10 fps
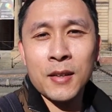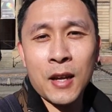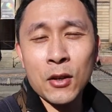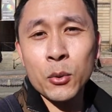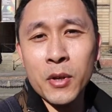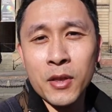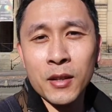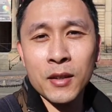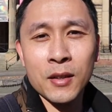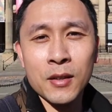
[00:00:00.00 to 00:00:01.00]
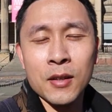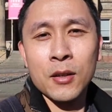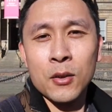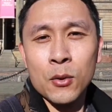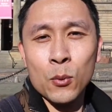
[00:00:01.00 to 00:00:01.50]
Now I know what you're thinking,
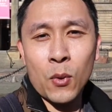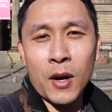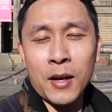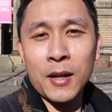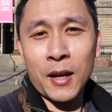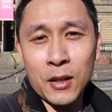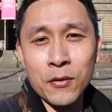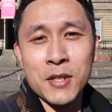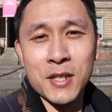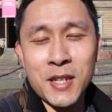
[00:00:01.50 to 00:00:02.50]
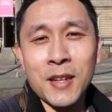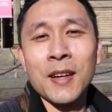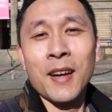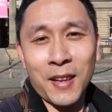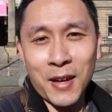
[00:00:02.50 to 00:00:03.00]
why are you visiting
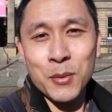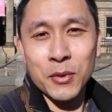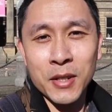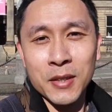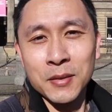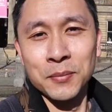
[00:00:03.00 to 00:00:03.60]
a library?